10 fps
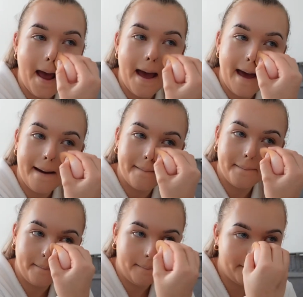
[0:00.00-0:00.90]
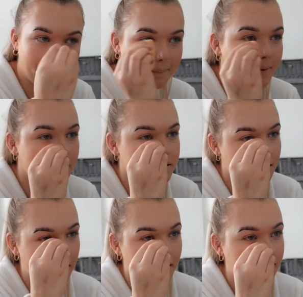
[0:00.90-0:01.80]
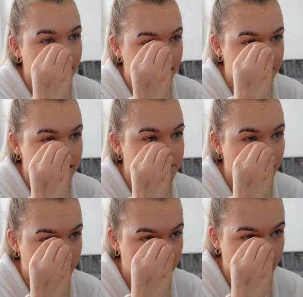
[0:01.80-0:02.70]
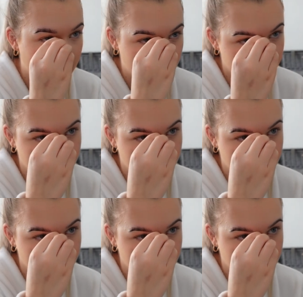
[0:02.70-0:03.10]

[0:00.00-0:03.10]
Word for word: um, so I think that's my end goal.